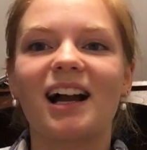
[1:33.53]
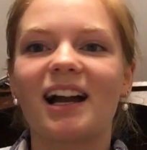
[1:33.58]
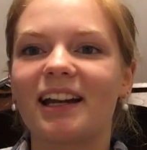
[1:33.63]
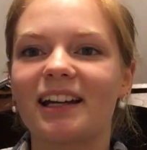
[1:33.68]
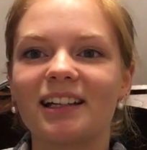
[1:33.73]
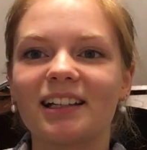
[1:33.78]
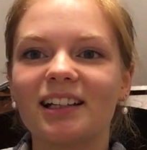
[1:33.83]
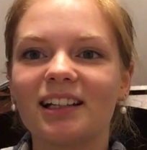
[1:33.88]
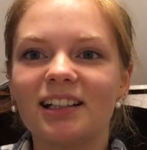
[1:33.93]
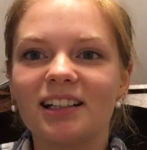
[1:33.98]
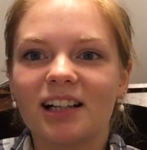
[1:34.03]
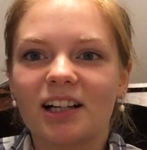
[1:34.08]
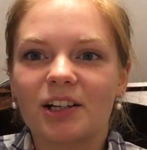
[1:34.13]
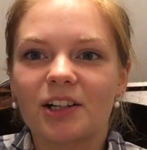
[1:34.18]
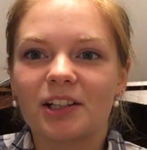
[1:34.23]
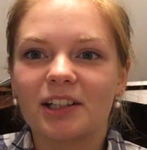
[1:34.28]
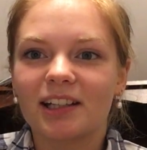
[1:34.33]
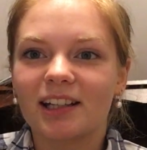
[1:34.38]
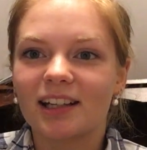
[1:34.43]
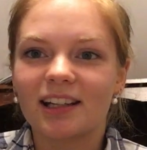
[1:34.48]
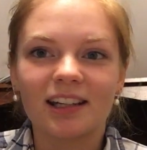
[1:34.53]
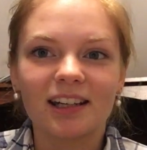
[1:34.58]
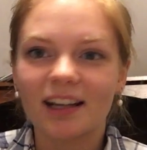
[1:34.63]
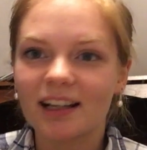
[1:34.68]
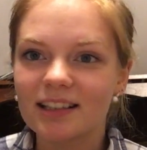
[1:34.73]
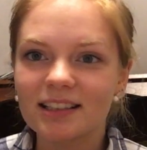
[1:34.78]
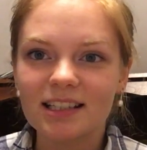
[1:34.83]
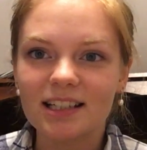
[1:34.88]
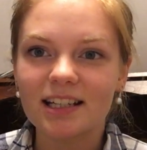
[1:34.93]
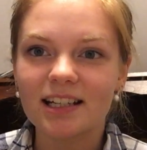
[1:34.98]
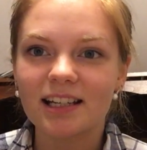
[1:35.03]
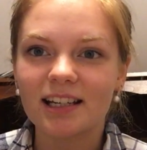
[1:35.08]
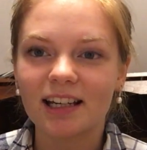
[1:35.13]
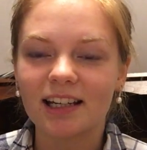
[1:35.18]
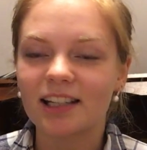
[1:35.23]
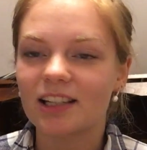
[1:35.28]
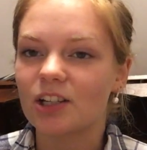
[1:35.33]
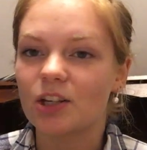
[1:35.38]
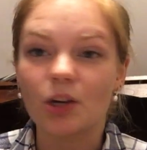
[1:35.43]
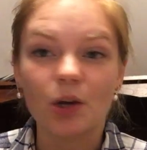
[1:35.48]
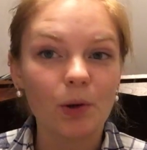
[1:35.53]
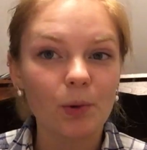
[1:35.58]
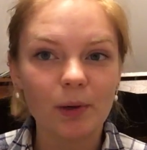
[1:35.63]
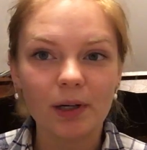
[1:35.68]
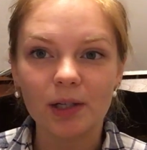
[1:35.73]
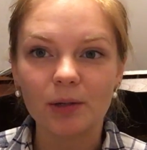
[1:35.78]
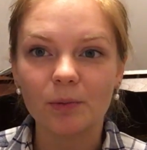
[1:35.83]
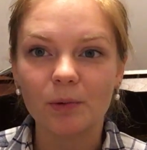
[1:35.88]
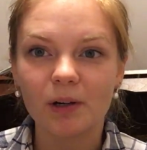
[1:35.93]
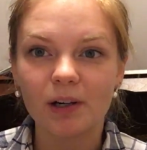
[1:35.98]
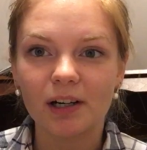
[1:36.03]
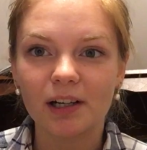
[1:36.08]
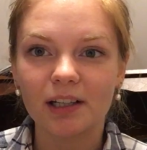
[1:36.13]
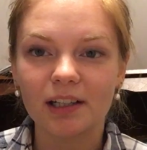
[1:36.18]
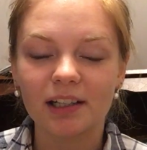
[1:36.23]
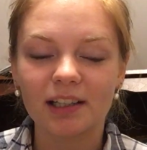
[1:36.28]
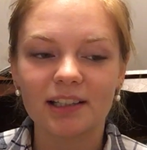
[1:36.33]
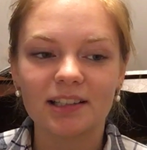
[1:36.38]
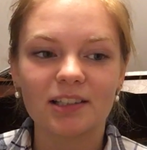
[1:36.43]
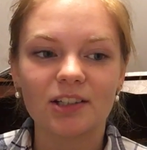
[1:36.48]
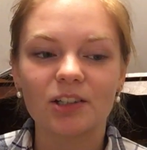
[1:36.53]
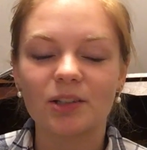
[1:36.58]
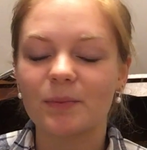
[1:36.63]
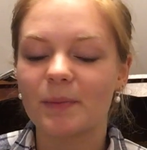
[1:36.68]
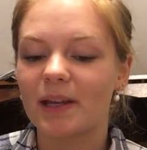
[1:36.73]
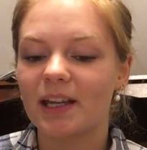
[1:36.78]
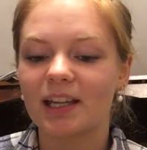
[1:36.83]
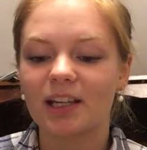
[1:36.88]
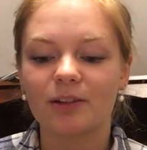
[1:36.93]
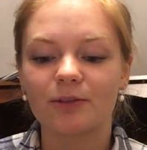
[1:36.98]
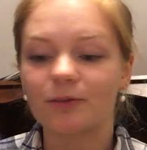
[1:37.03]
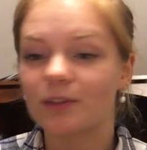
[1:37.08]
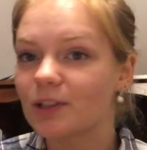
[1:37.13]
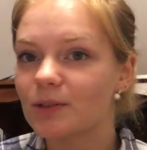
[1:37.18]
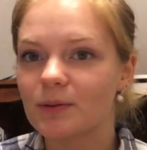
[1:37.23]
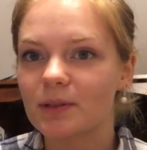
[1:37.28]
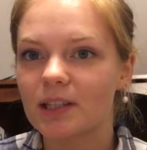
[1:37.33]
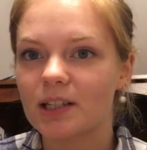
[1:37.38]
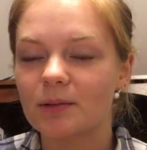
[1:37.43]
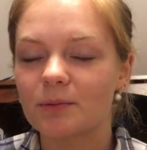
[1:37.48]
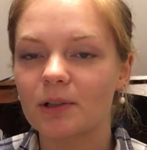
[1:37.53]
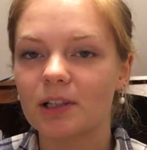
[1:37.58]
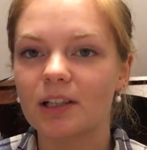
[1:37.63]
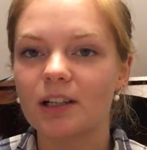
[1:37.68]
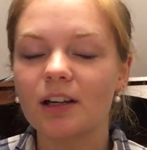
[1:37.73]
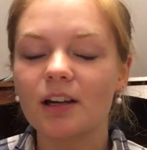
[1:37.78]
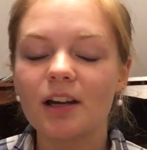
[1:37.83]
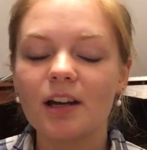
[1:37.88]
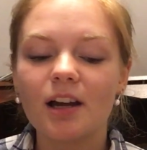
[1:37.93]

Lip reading: I couldn't get connected. I didn't know anyone. I couldn't make any friends with anyone,